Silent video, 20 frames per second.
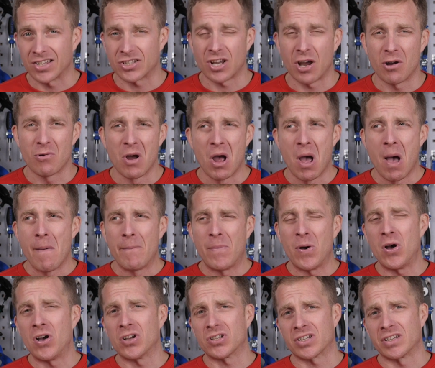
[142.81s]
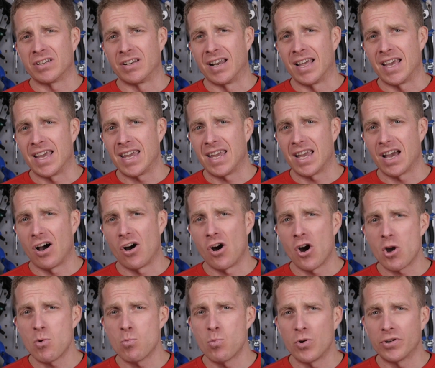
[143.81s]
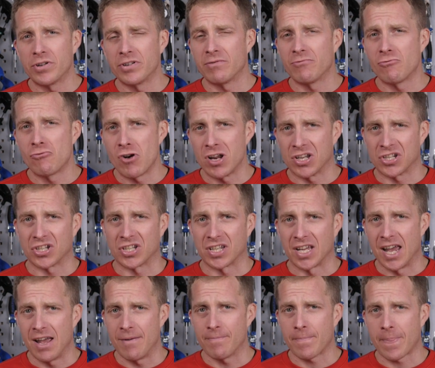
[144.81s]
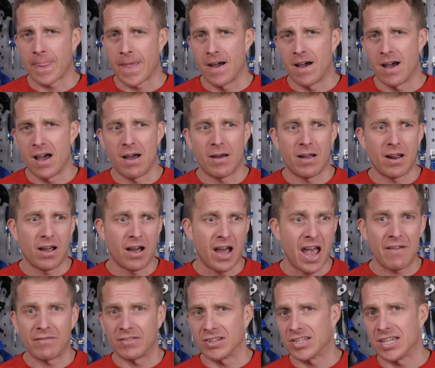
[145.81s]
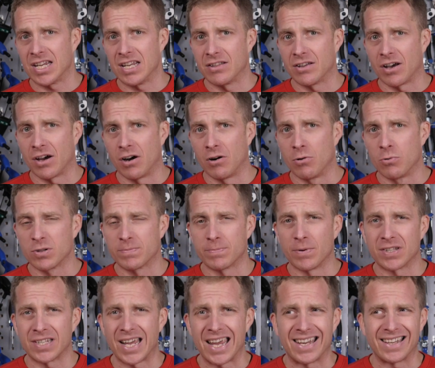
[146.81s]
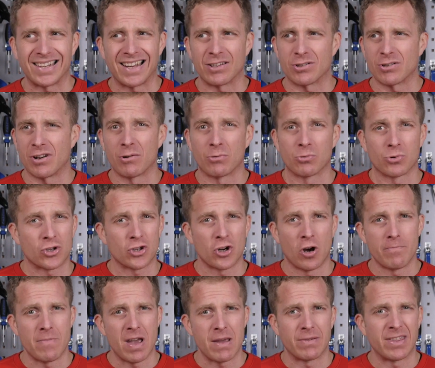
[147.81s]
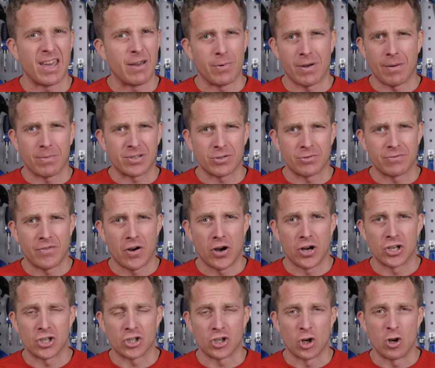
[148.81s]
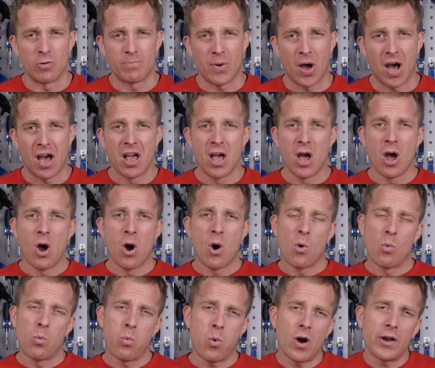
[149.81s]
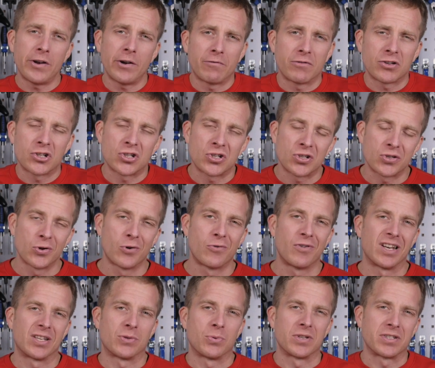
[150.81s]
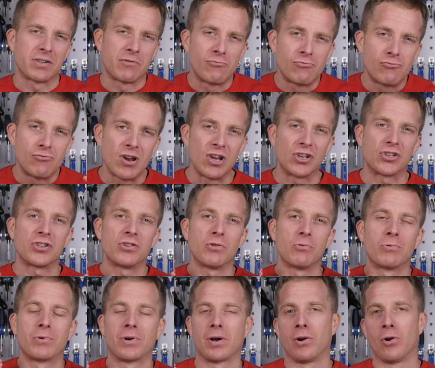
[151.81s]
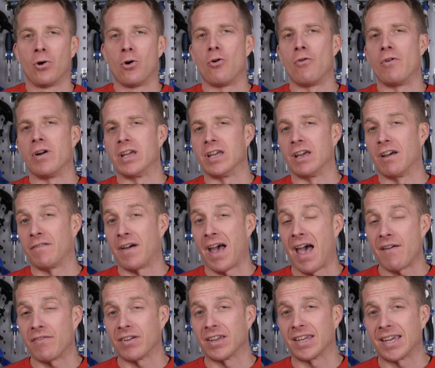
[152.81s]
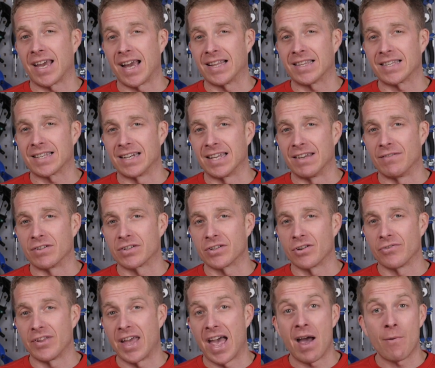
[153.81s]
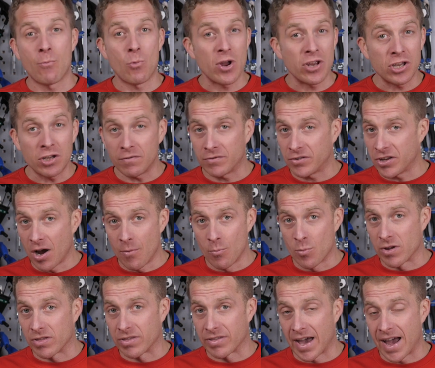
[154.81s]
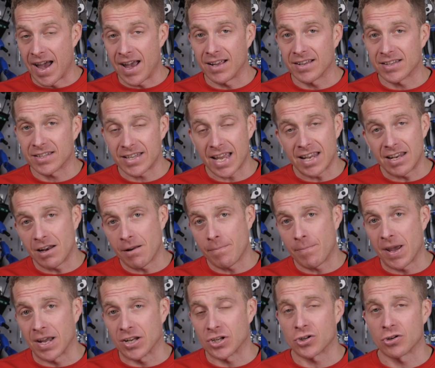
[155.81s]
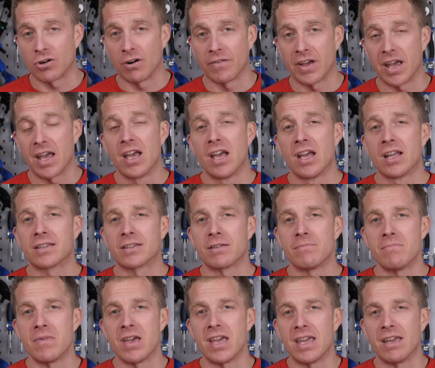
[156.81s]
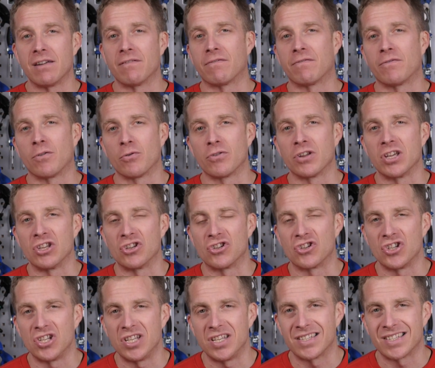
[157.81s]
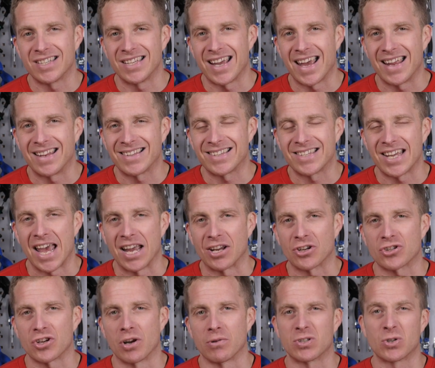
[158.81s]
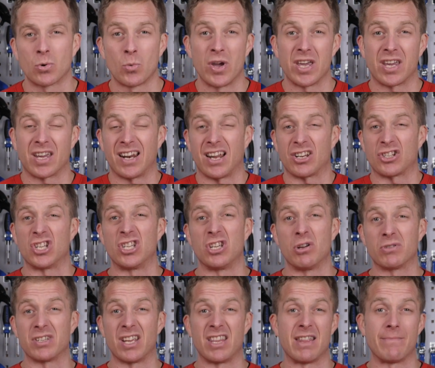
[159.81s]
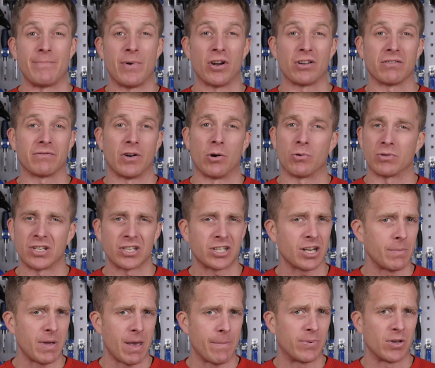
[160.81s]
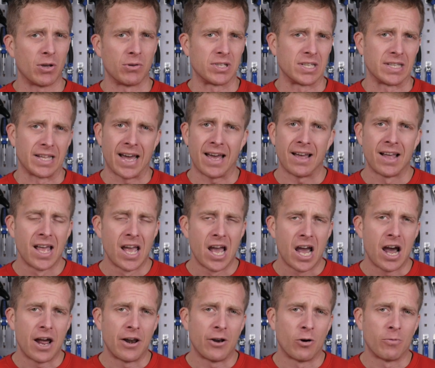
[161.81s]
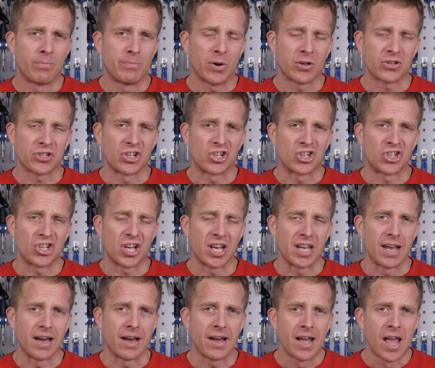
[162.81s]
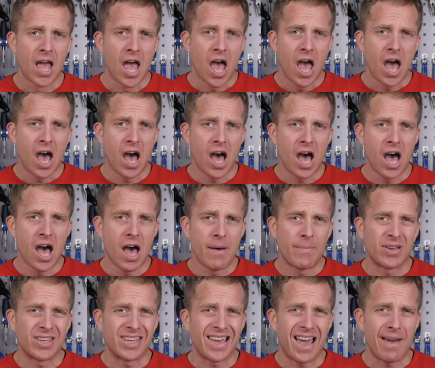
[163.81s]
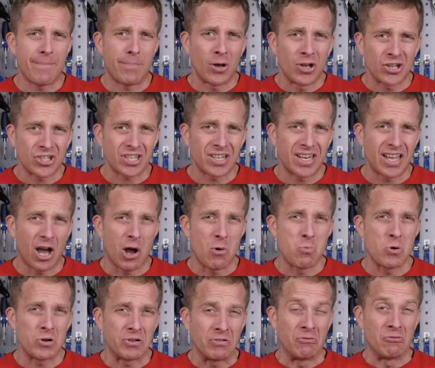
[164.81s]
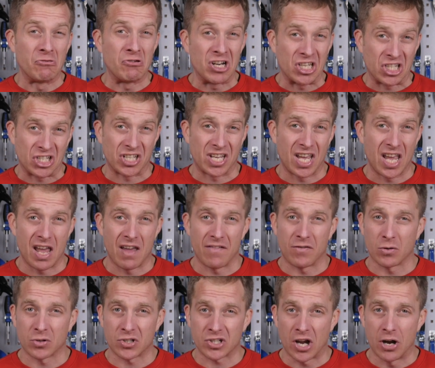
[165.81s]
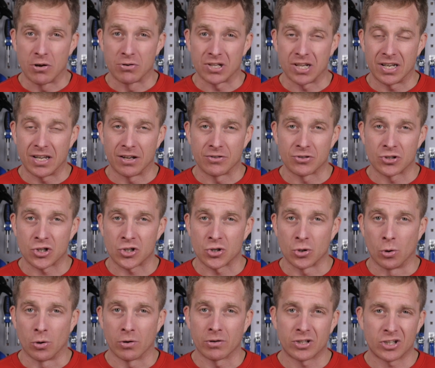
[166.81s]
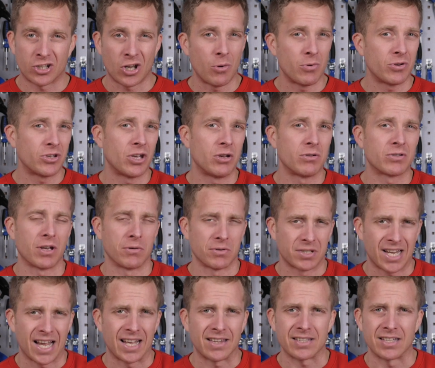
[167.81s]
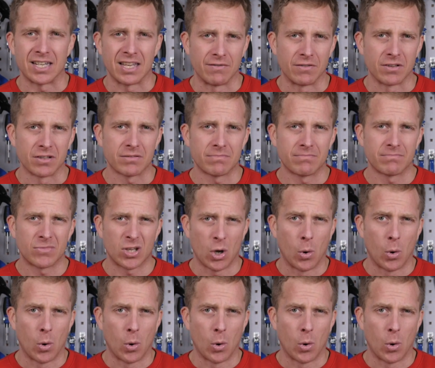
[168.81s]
So personally, I wouldn't risk it. Uh, I haven't seen the holes, but take it down to a local shop. Maybe they'll be able to advise you. But why not restore it to its original glory of having cantilevers on there? And when you've done with that, send in a picture of it to me for the GCN Tech Show. So we can actually use it in the bike, folks. It's gonna be a beauty, that, an old Bottecchia. Uh, but yeah, personally, I wouldn't risk it if you're totally unsure. Go and use those cantilevers.